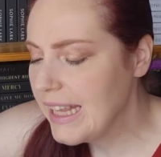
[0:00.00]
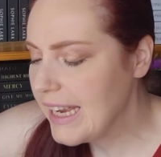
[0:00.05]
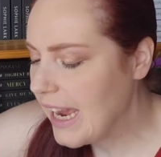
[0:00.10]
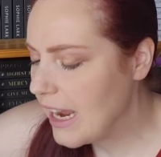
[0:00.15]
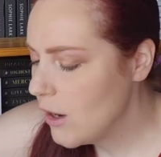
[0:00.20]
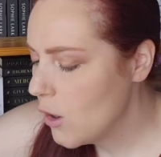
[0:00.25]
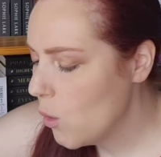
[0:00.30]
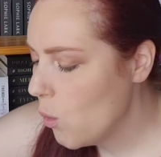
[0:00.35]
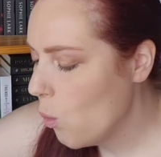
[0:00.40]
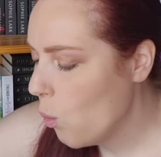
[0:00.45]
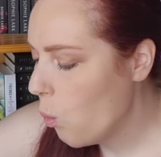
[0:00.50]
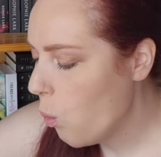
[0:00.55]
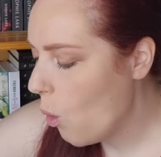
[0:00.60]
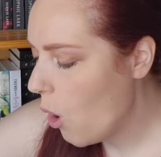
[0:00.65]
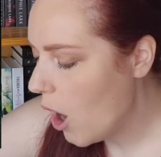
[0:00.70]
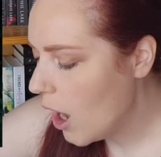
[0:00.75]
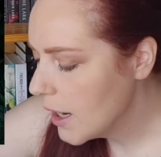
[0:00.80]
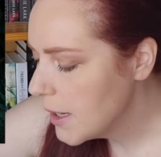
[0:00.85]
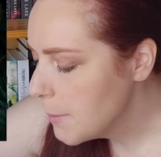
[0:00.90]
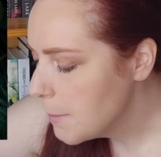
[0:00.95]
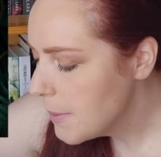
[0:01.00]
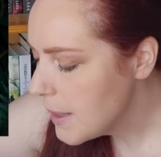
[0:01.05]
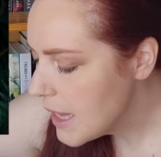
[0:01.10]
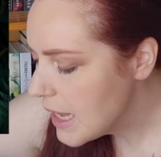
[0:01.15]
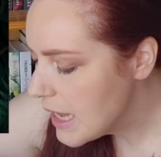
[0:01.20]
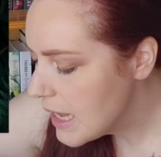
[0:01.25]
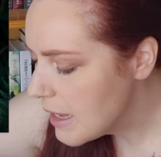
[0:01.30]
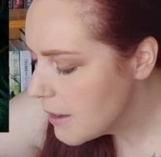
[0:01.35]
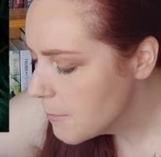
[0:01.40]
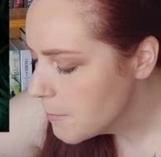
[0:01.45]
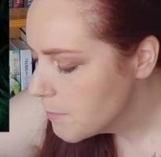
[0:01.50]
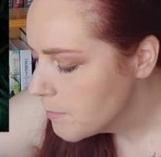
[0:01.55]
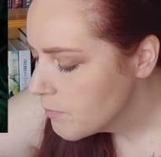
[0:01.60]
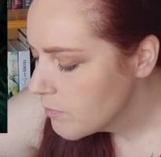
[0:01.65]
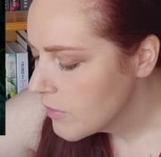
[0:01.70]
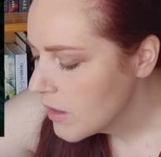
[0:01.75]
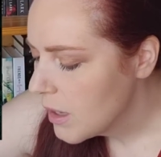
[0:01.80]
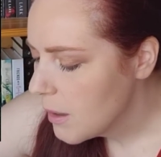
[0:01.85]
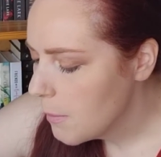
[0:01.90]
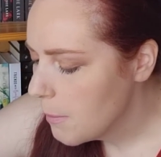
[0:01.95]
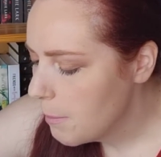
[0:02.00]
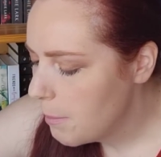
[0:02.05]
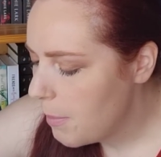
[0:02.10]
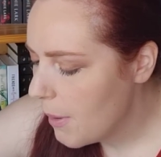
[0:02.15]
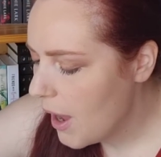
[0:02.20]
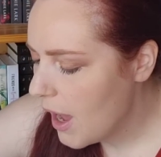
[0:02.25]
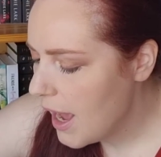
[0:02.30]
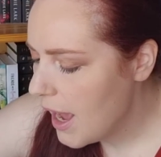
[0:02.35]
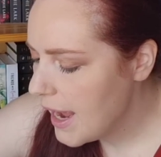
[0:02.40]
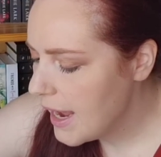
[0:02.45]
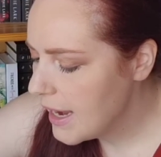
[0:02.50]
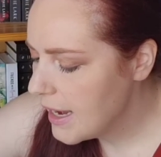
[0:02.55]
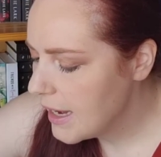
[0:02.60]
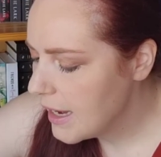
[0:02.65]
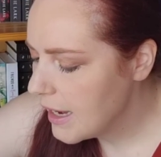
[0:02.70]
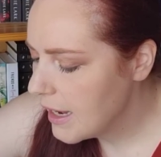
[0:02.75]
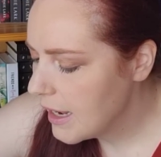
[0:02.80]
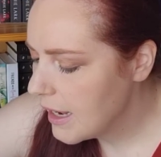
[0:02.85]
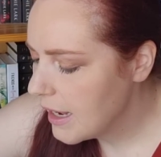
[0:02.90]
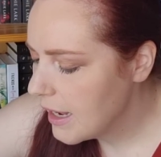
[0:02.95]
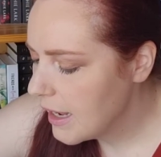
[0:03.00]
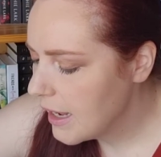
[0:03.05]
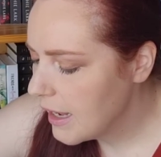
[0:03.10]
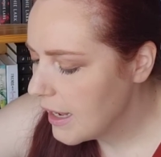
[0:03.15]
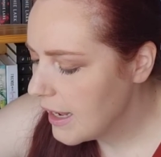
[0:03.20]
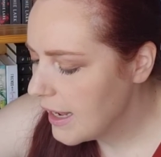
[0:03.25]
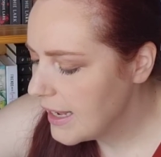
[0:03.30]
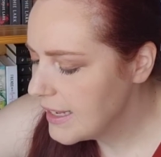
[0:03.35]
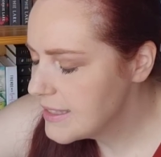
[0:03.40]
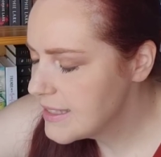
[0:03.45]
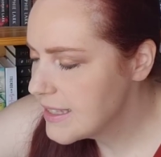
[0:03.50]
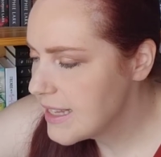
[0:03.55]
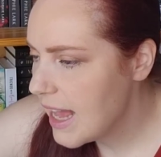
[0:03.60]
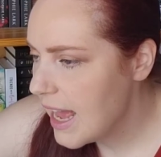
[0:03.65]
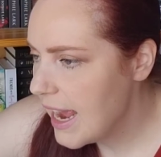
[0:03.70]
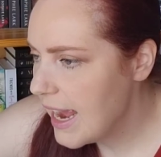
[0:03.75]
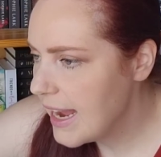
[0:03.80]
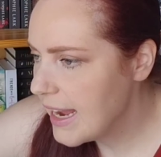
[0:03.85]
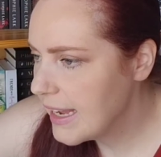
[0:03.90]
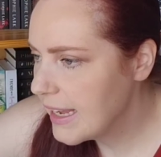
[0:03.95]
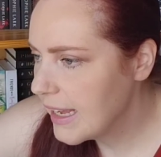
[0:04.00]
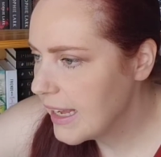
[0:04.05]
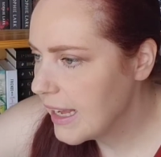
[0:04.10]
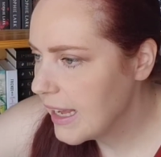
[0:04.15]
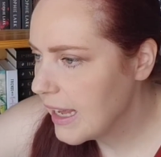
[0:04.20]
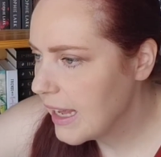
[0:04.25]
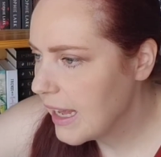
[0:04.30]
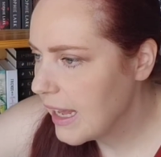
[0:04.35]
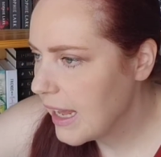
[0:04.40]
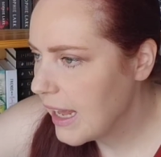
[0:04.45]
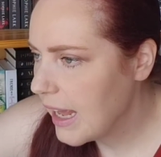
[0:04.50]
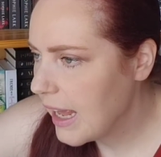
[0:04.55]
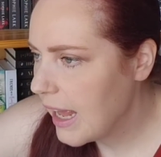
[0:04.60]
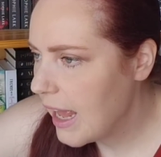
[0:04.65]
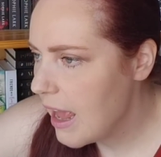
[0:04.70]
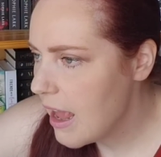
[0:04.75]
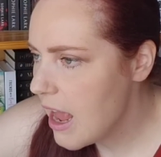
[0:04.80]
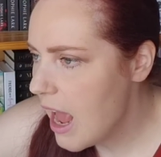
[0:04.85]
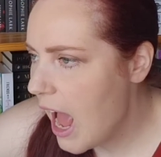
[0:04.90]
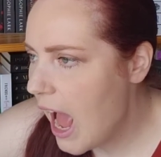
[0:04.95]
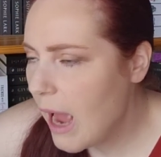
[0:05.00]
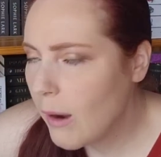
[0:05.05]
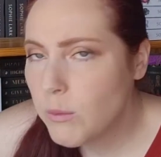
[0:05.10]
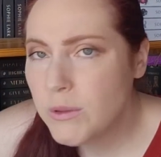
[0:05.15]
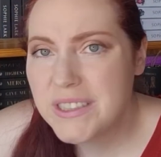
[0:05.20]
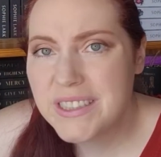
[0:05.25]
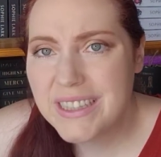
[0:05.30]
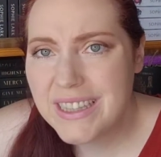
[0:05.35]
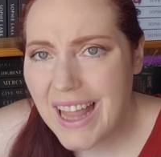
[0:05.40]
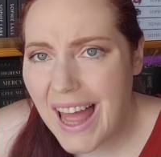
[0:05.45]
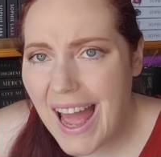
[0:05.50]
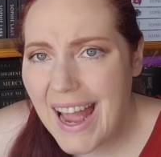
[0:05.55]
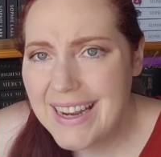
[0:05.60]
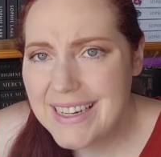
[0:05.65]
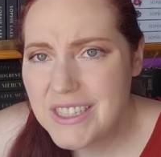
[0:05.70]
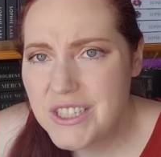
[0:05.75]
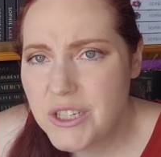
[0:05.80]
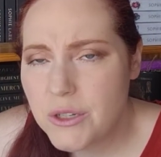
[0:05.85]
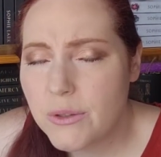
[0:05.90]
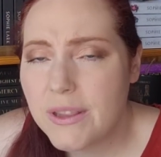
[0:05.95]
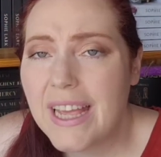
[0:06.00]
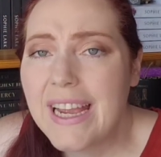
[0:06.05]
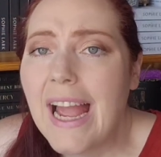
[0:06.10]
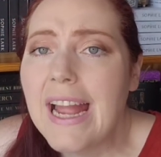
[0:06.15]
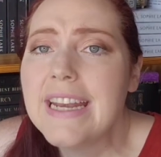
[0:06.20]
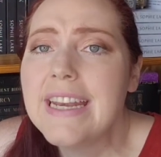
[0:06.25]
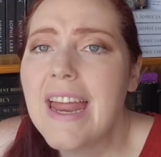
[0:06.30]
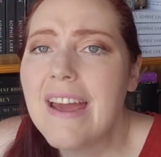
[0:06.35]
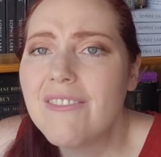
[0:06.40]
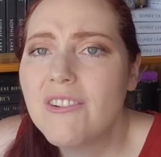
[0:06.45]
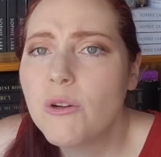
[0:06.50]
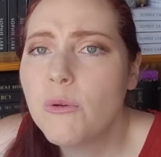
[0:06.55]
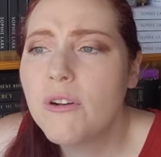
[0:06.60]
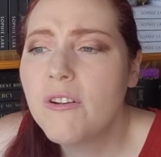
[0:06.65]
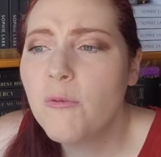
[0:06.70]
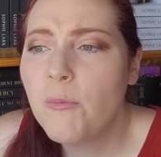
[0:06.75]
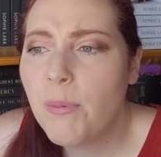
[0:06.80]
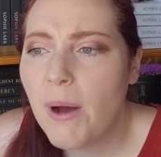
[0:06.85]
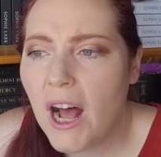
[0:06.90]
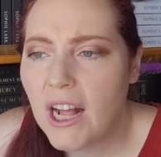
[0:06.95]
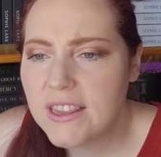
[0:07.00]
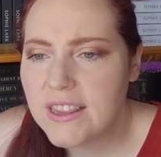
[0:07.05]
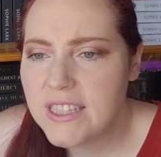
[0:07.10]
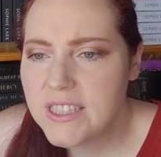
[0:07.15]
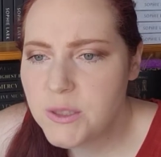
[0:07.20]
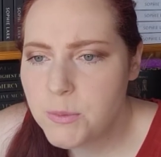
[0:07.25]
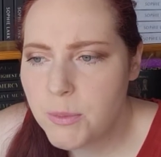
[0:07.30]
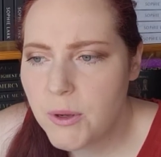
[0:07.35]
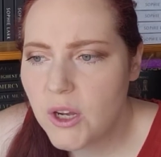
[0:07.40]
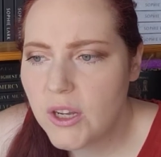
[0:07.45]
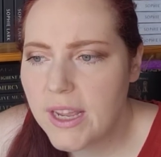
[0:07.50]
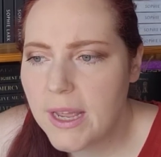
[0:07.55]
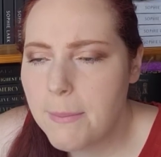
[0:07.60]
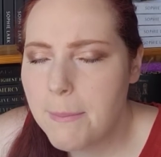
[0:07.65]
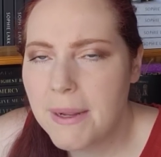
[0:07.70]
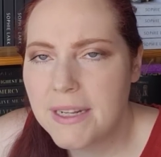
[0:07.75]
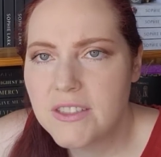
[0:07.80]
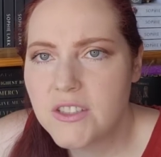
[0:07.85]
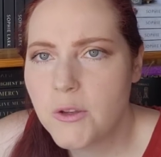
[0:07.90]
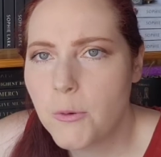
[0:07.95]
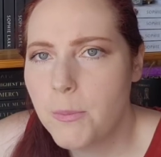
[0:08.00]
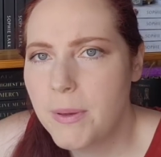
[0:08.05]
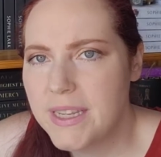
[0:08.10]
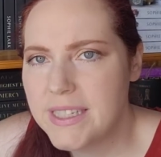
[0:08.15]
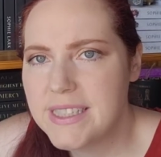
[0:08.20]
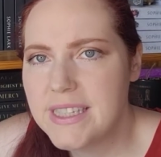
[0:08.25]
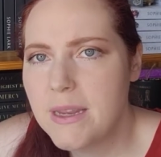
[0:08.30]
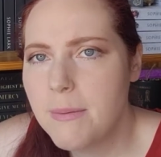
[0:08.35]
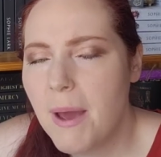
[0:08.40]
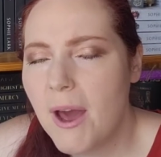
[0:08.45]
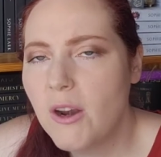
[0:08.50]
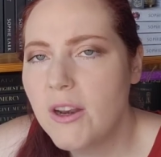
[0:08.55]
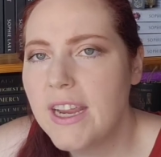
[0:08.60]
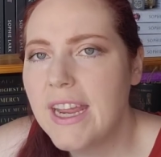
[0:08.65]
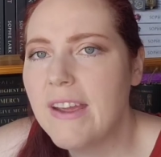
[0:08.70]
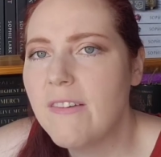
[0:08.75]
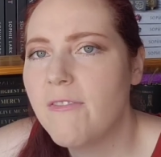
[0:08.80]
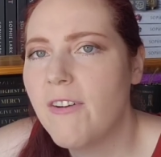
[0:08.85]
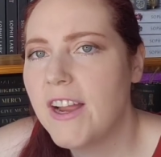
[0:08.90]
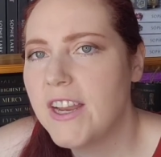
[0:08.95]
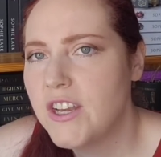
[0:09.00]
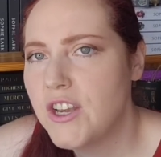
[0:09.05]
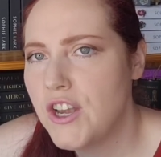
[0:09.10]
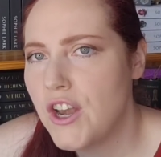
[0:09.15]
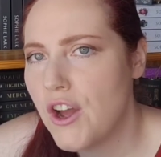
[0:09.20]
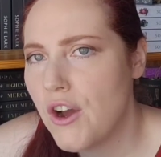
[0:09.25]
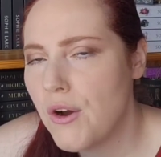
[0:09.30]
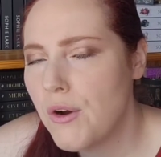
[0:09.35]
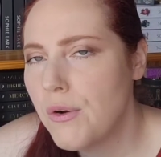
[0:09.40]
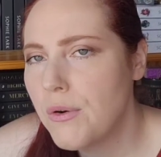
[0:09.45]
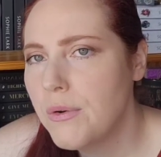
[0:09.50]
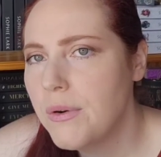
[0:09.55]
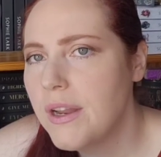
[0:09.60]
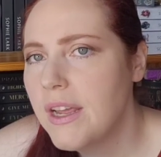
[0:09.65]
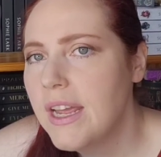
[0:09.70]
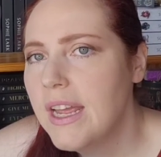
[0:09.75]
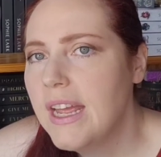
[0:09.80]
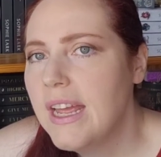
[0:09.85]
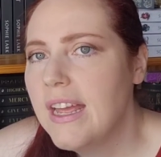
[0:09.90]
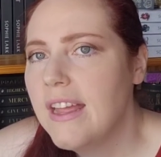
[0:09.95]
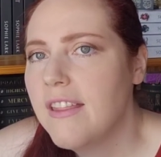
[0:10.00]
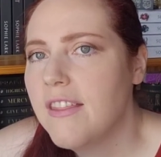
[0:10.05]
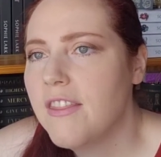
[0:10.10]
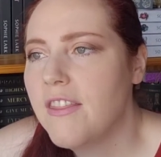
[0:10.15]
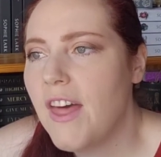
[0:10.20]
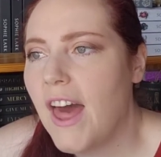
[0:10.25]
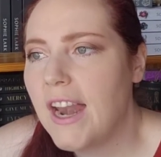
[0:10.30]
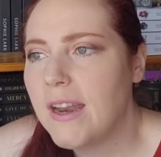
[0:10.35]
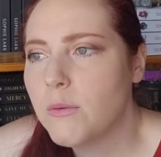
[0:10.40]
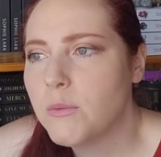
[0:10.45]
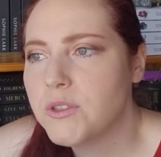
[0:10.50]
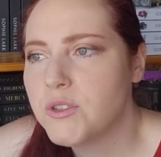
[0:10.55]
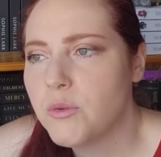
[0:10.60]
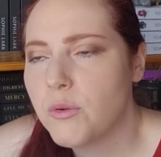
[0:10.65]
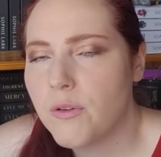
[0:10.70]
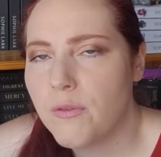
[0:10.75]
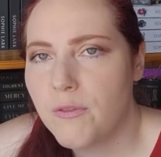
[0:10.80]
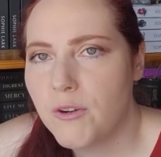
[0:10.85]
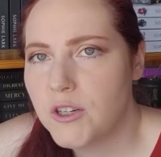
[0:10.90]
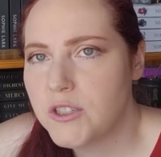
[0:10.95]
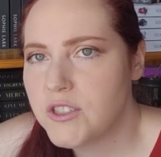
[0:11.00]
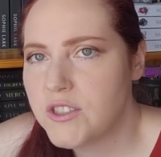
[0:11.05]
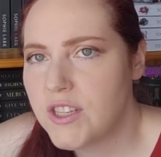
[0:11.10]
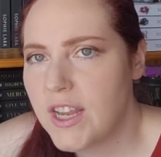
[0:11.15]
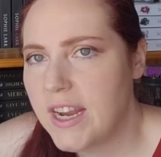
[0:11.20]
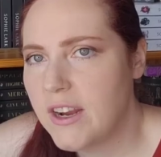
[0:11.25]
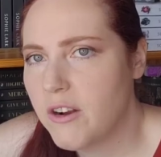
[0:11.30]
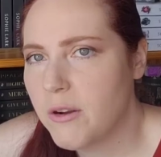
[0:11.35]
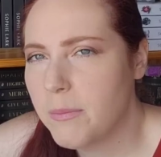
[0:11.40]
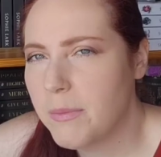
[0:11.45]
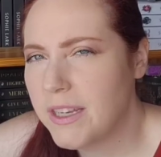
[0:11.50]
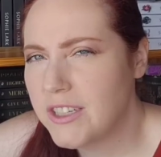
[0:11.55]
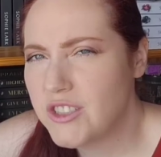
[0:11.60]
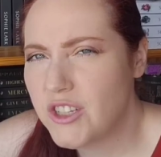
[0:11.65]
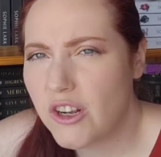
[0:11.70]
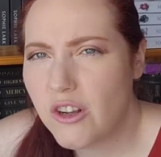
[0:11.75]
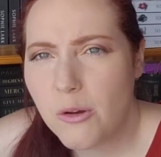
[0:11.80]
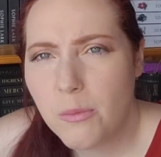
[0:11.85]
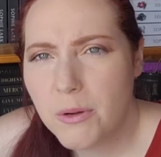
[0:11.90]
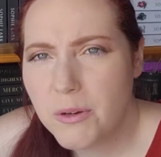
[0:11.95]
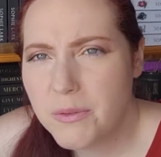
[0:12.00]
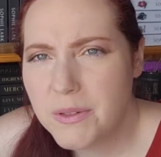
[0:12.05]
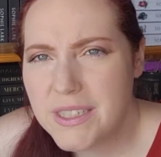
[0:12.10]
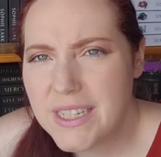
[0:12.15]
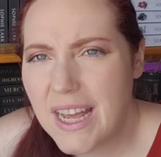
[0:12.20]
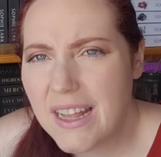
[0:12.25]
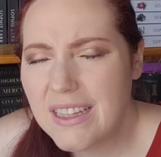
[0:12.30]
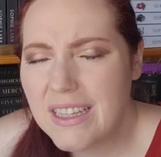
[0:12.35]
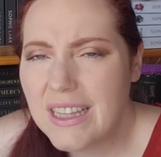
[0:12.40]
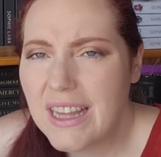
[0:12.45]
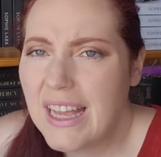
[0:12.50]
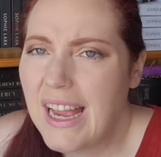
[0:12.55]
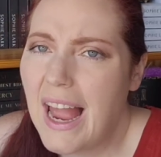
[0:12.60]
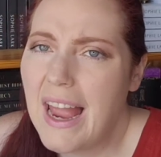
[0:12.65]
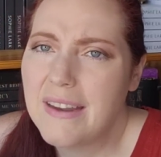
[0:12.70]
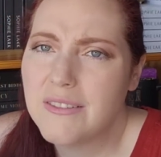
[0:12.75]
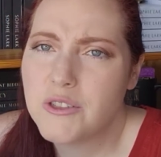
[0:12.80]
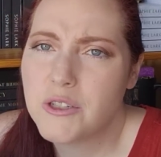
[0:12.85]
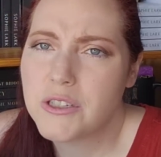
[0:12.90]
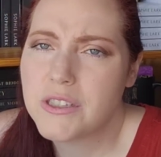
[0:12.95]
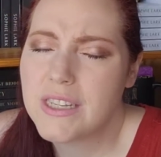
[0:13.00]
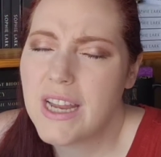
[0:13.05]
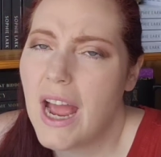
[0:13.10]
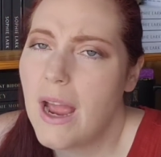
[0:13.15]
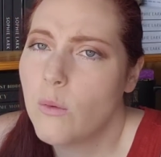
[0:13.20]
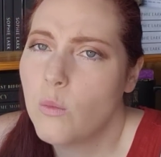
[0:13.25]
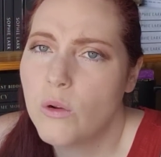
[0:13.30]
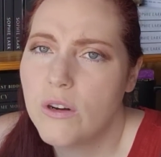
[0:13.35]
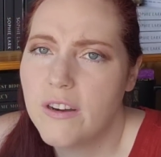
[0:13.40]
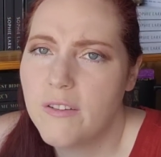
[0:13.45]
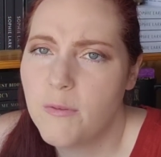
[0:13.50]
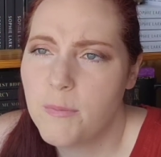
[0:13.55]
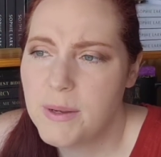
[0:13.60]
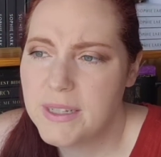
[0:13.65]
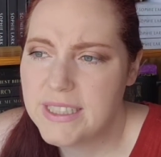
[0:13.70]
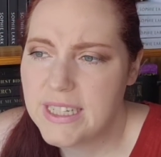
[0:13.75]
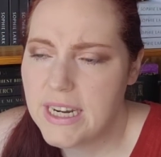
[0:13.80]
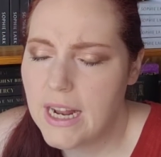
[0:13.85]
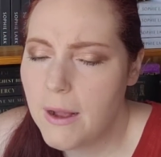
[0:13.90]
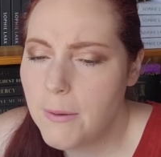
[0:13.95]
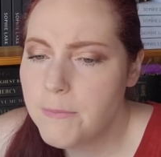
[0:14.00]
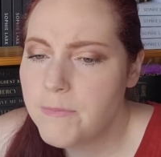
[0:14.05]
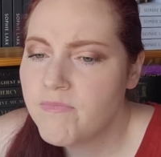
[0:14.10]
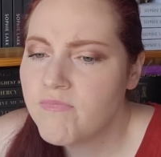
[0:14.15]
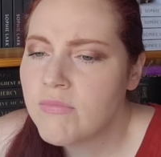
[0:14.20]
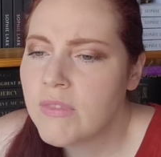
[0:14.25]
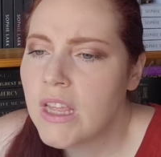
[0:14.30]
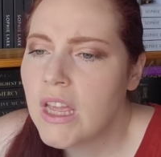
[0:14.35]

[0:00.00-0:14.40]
Like, I don't want to be, but it's like I was lied to. Like, I never would have bought this book and been so pissy about it if I'd known that it was a reverse harem like Jungle Book retelling. Like I just I wouldn't have picked it up.